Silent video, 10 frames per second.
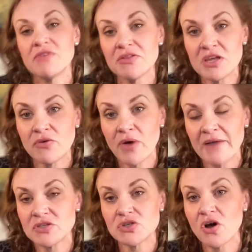that they don't
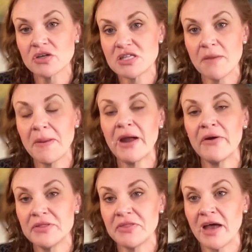have to talk to that
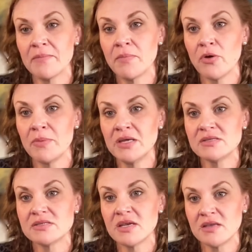parent that
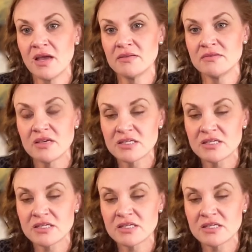moment and